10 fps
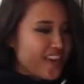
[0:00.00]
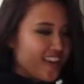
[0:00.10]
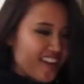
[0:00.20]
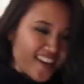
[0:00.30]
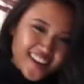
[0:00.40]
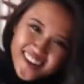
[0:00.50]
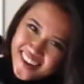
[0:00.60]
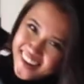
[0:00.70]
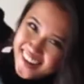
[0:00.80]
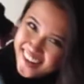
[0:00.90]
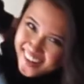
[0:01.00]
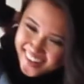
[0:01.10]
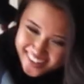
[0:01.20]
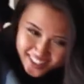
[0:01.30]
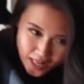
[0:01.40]
Woman
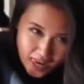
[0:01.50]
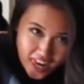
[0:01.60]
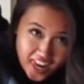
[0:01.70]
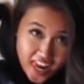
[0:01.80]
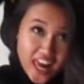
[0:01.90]
ear,